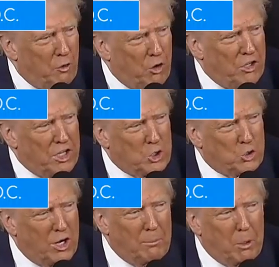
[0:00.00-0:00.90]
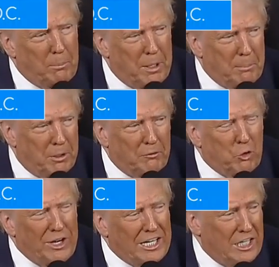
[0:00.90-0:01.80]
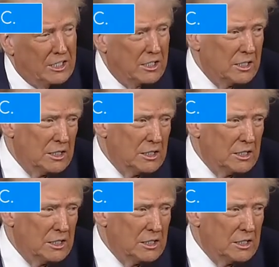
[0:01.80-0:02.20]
for the incredible people of Greenland.